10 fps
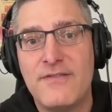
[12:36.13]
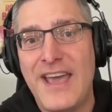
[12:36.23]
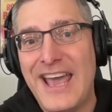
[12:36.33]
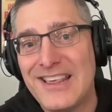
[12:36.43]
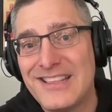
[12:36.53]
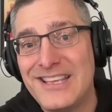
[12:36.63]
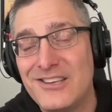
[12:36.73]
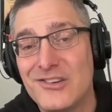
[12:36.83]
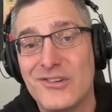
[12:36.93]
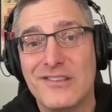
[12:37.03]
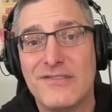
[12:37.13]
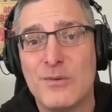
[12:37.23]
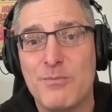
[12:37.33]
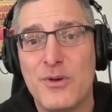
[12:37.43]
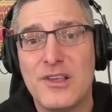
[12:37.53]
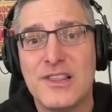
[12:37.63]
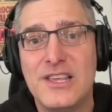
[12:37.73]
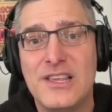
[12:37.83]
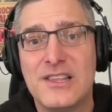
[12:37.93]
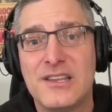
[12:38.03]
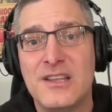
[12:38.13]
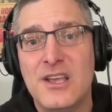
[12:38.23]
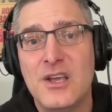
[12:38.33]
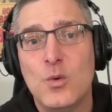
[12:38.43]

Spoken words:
fasting during the football season?